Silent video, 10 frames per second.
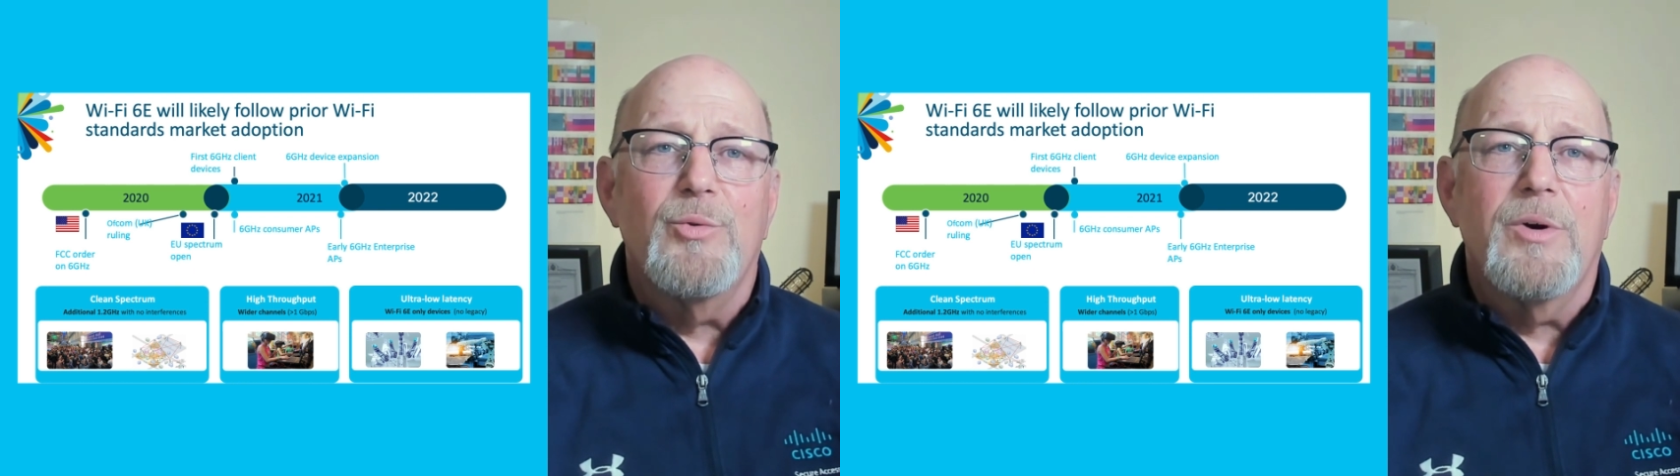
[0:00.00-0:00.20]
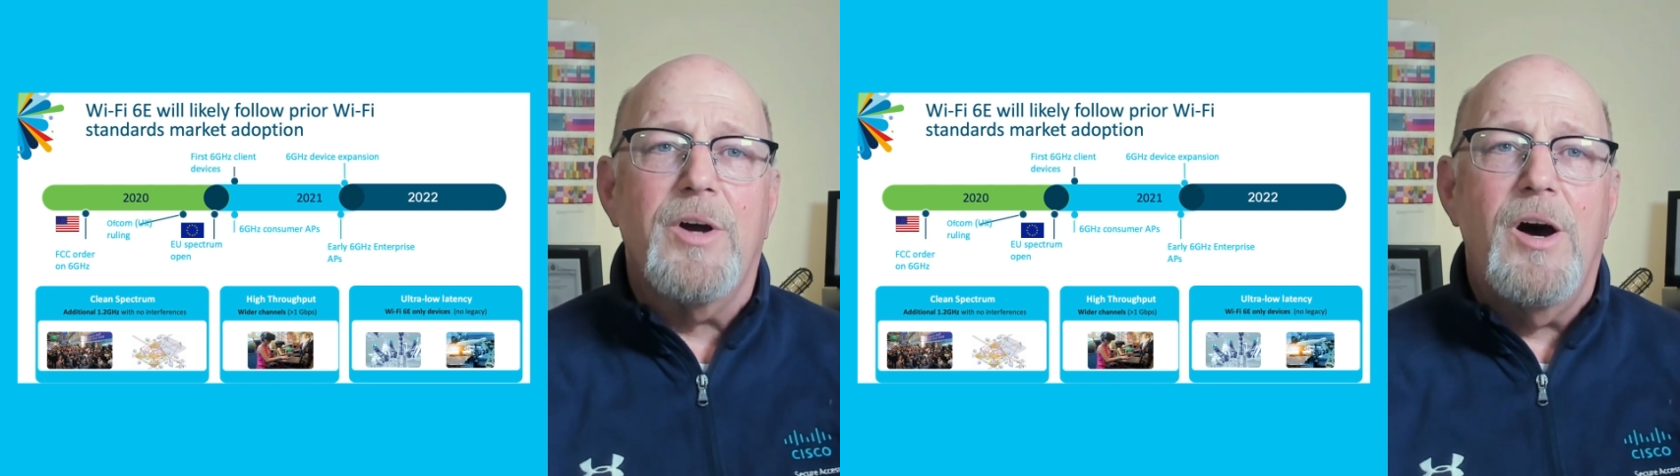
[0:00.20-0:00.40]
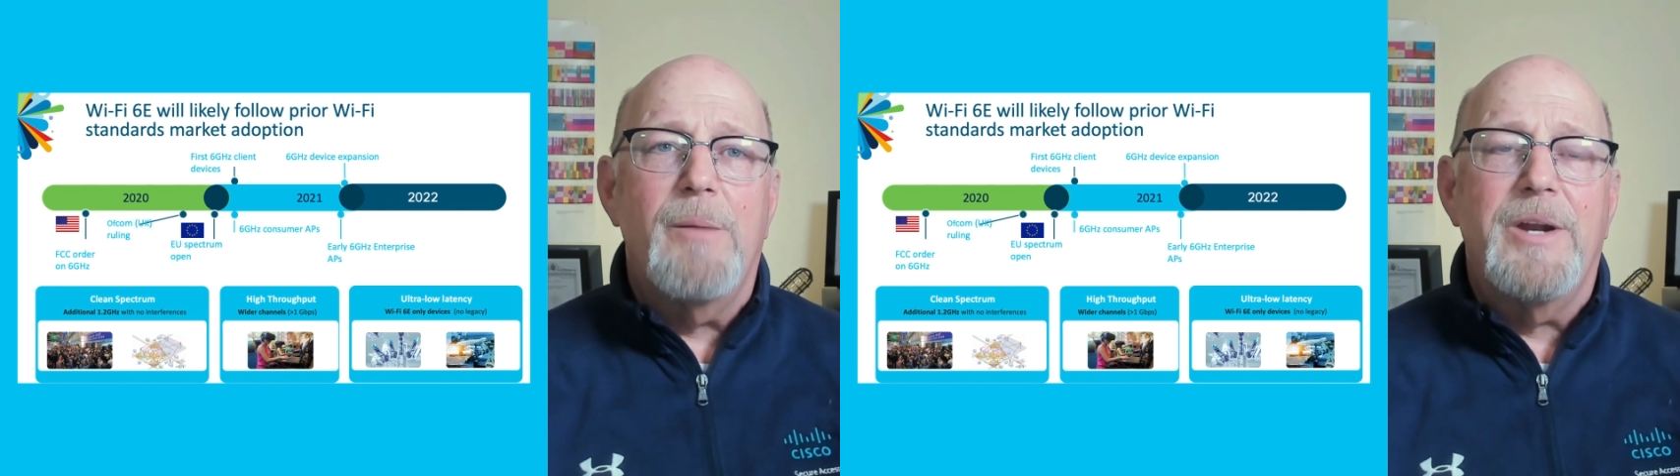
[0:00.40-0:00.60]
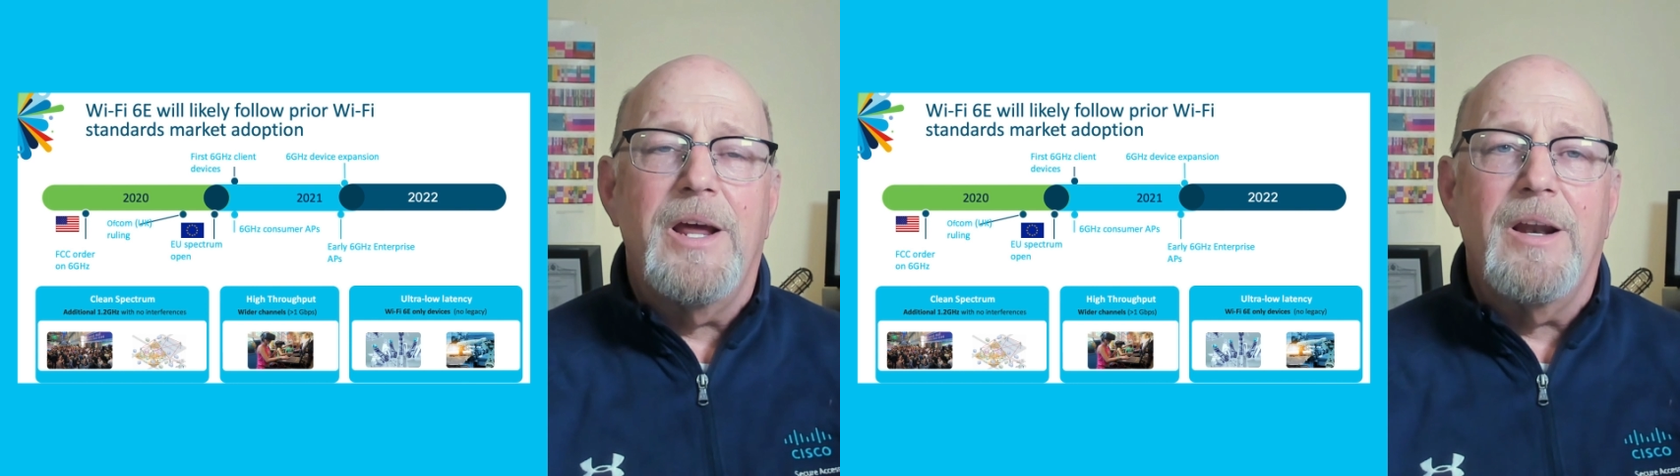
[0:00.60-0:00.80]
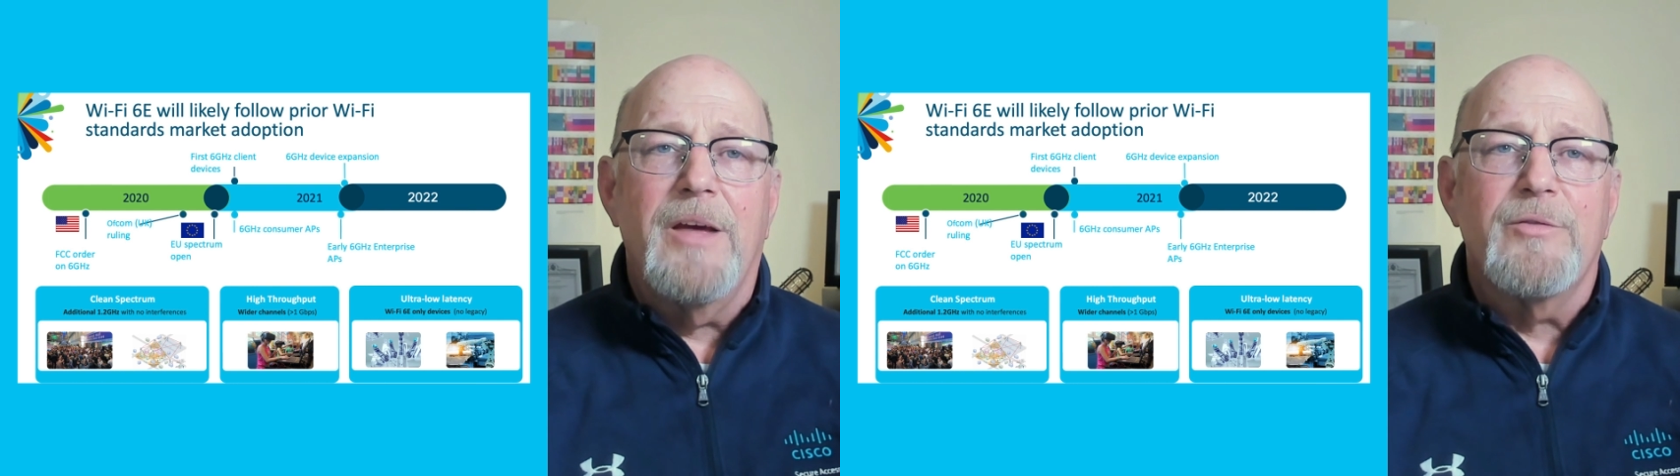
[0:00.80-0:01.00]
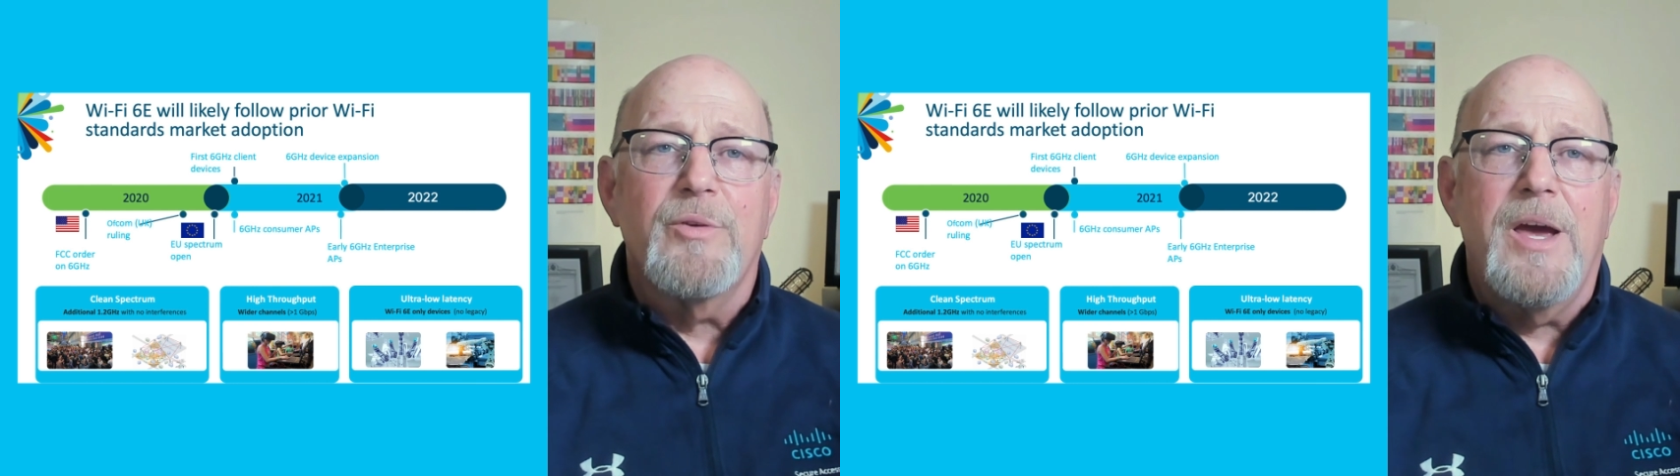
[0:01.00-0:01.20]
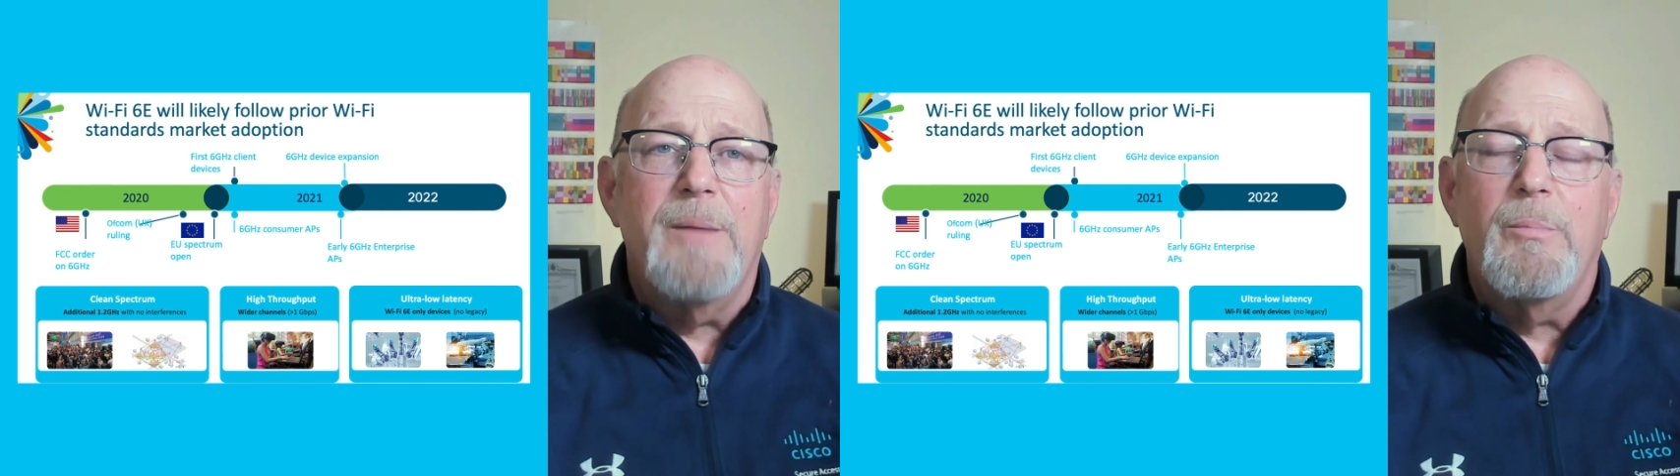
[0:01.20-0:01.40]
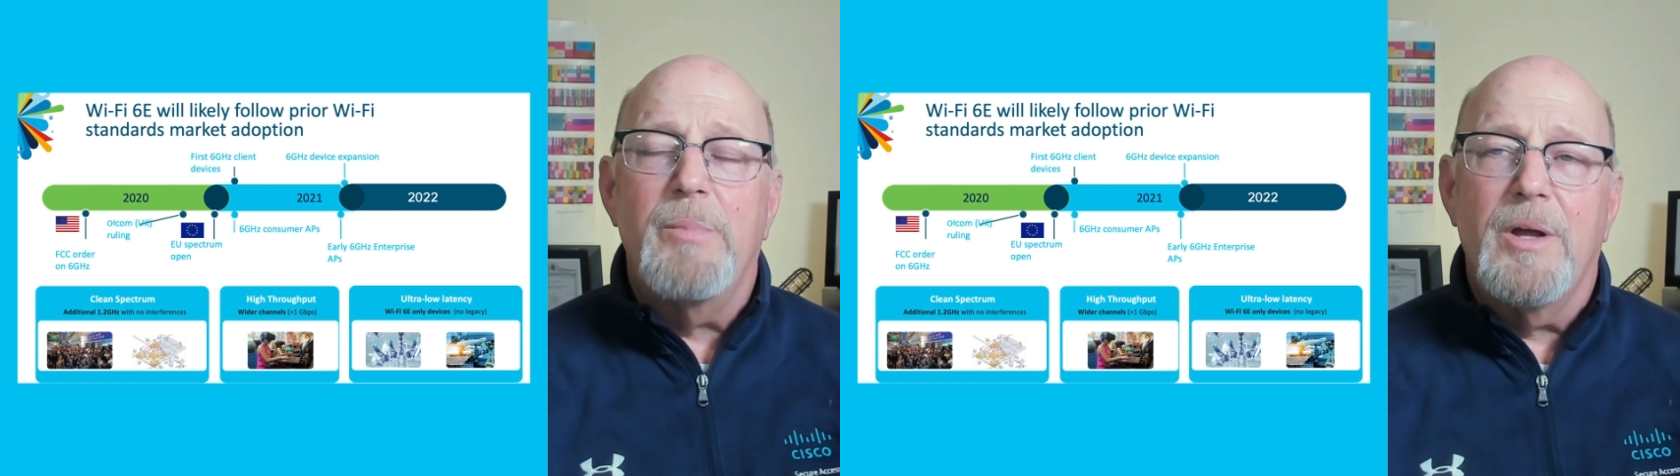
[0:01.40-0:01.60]
to accommodate lesser
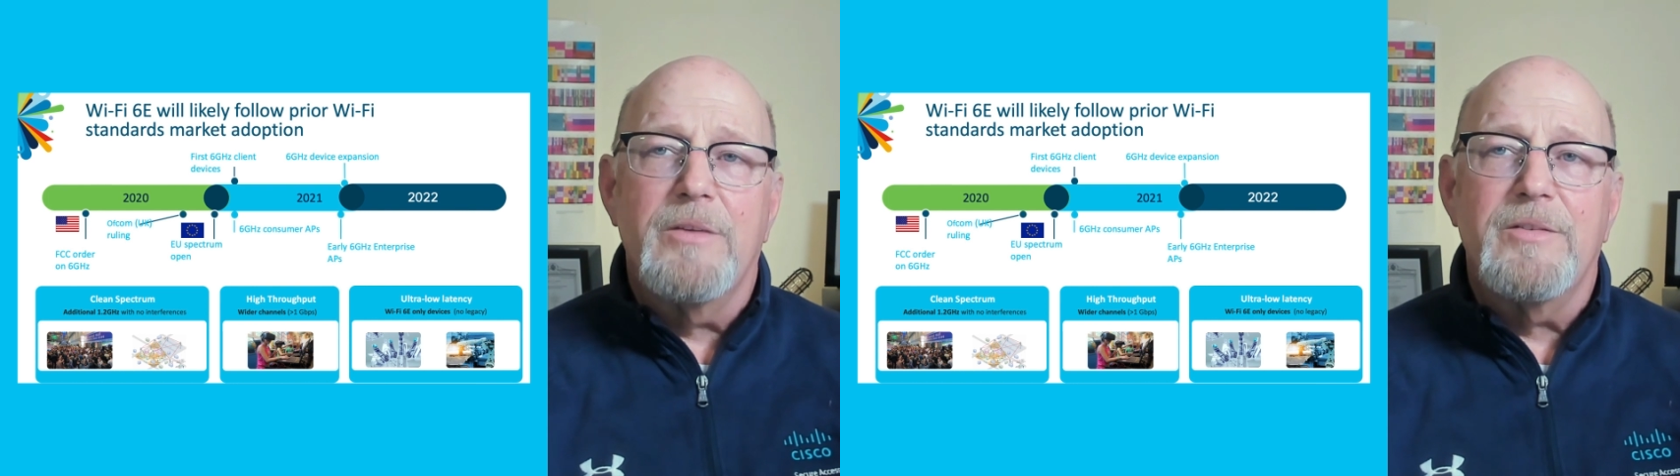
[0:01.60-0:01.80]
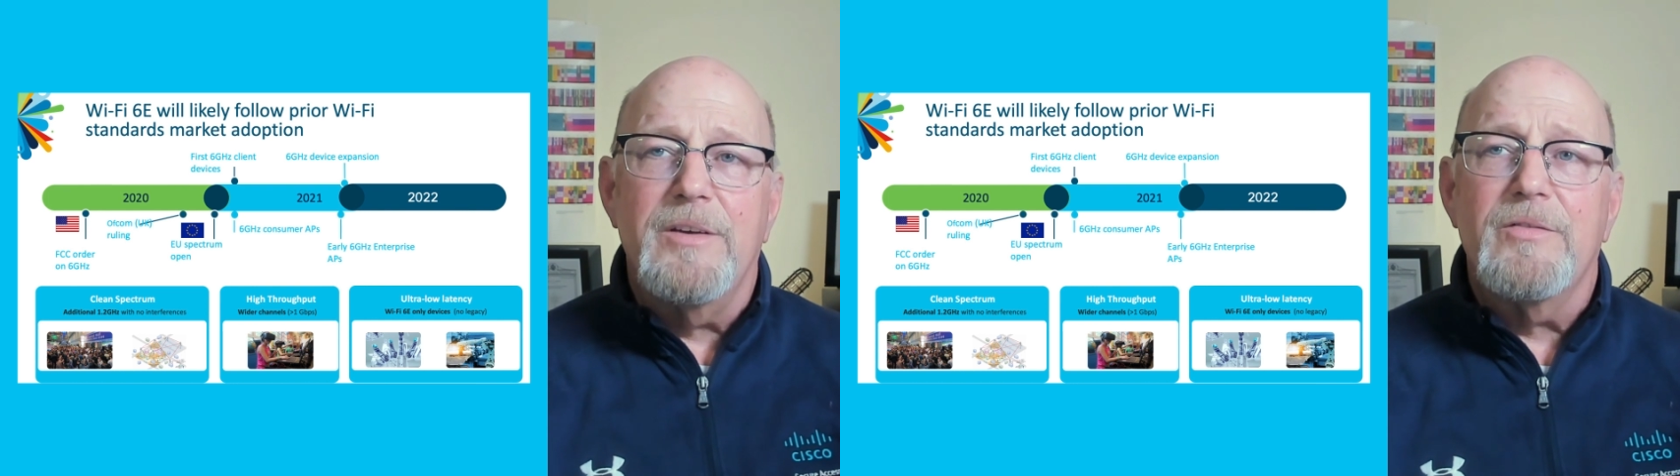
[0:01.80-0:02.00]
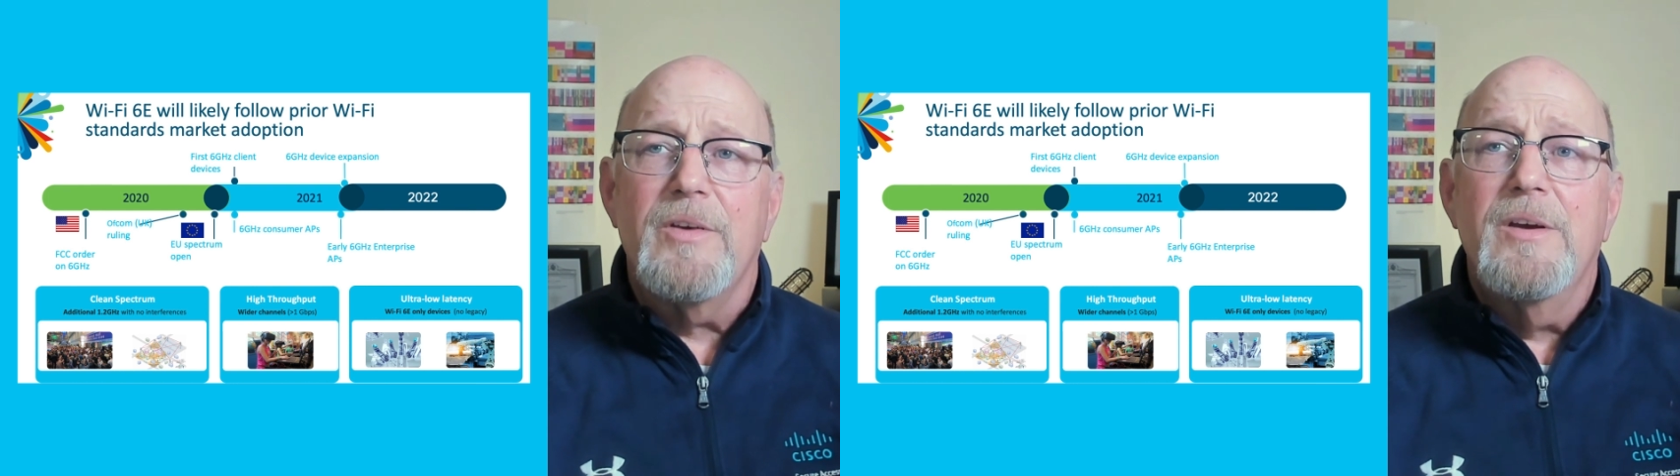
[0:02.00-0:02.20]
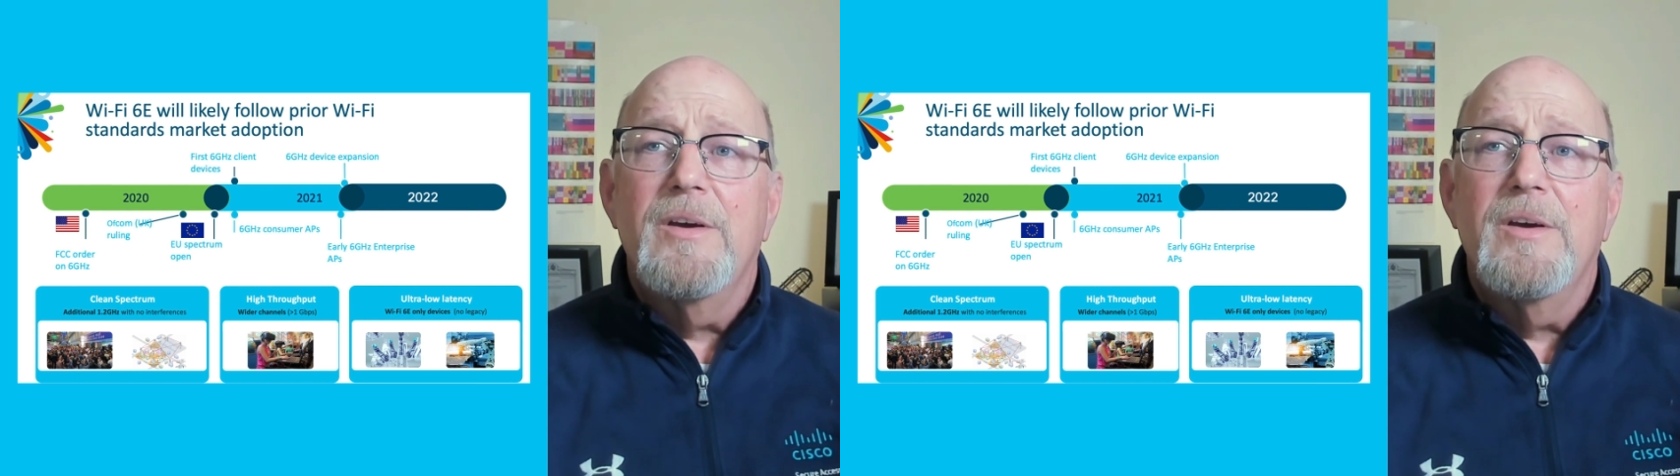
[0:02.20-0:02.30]
capabilities.